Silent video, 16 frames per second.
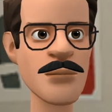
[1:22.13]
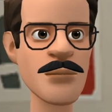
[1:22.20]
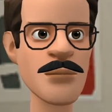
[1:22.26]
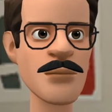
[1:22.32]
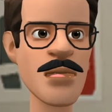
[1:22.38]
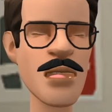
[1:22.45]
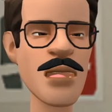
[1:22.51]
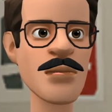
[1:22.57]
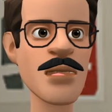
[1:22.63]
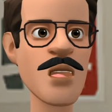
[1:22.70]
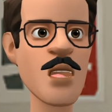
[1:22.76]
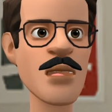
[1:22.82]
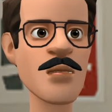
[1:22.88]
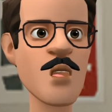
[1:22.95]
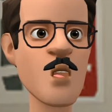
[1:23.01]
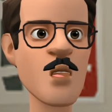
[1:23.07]
there are
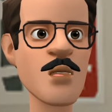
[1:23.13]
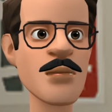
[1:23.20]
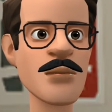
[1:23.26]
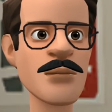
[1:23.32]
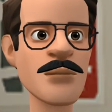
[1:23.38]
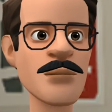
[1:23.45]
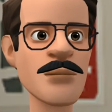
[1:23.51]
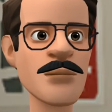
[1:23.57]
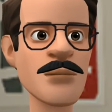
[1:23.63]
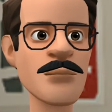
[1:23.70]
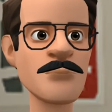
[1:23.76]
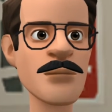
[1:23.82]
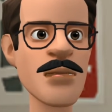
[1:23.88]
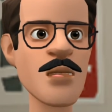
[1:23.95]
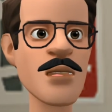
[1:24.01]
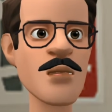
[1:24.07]
some
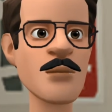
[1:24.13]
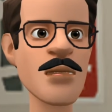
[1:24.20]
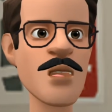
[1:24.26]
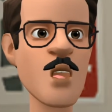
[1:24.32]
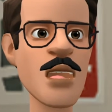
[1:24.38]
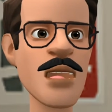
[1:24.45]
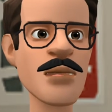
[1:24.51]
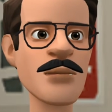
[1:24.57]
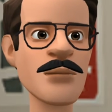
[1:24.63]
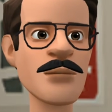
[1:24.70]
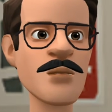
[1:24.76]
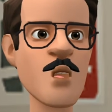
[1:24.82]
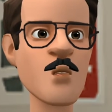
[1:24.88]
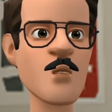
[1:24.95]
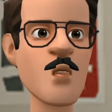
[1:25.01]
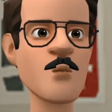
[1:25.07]
reliable part
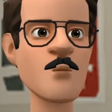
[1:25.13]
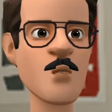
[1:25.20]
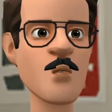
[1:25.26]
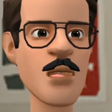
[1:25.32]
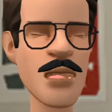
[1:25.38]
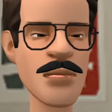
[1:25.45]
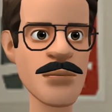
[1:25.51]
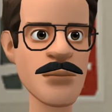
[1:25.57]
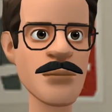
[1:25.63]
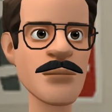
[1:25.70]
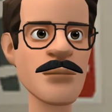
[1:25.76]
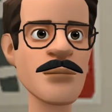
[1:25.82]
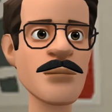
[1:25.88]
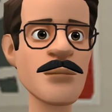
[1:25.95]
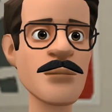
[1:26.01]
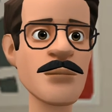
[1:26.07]
or reliable digits.
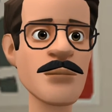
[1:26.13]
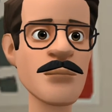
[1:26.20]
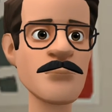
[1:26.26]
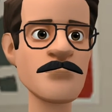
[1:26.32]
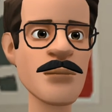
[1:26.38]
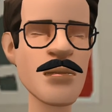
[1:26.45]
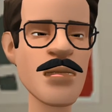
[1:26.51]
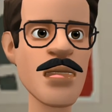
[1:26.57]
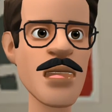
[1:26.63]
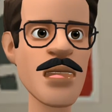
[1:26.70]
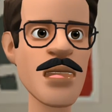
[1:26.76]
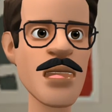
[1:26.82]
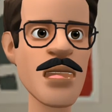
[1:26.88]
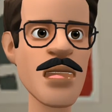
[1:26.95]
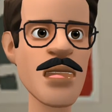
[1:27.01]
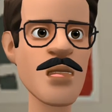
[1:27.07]
In
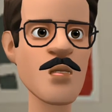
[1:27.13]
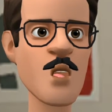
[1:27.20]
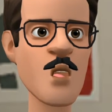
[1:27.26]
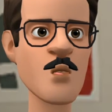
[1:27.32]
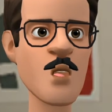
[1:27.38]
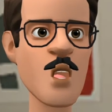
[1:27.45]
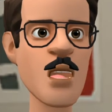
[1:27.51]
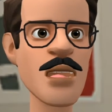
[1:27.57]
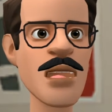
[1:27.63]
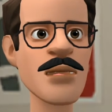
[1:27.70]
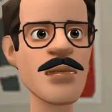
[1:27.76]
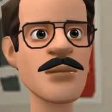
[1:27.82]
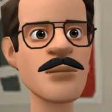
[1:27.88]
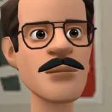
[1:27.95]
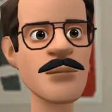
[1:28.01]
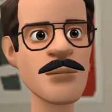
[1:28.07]
that the
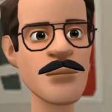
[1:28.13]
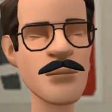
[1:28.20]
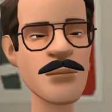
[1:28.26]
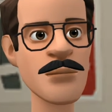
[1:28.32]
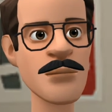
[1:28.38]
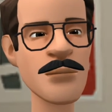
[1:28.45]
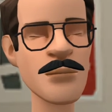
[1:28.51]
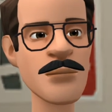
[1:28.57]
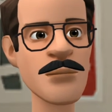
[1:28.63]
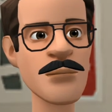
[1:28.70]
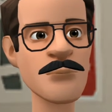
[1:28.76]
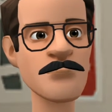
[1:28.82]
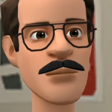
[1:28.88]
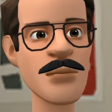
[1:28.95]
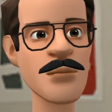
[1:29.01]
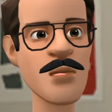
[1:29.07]
6
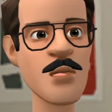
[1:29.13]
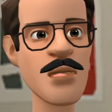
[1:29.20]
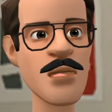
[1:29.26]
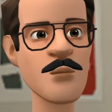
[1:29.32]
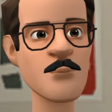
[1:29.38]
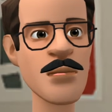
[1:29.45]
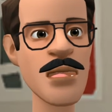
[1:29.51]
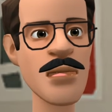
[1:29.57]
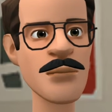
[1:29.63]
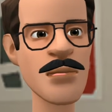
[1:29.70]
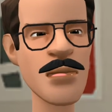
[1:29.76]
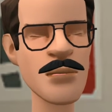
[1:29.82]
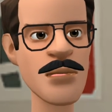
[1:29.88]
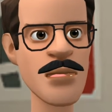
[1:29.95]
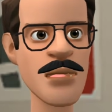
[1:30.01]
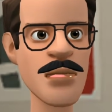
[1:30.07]
before the
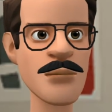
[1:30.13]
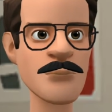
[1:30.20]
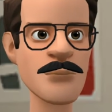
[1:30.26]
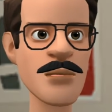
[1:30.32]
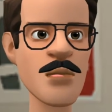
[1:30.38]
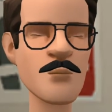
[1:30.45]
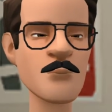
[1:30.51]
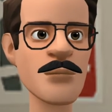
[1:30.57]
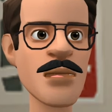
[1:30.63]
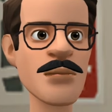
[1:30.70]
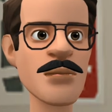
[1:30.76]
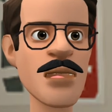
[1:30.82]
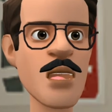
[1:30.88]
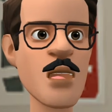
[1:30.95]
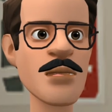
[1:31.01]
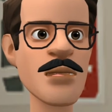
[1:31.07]
decimal and the
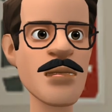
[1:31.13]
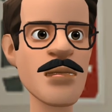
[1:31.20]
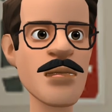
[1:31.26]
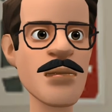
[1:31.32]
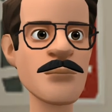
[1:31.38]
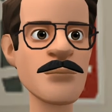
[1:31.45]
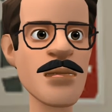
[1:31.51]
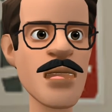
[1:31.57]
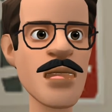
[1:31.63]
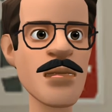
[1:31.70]
6 after the decimal,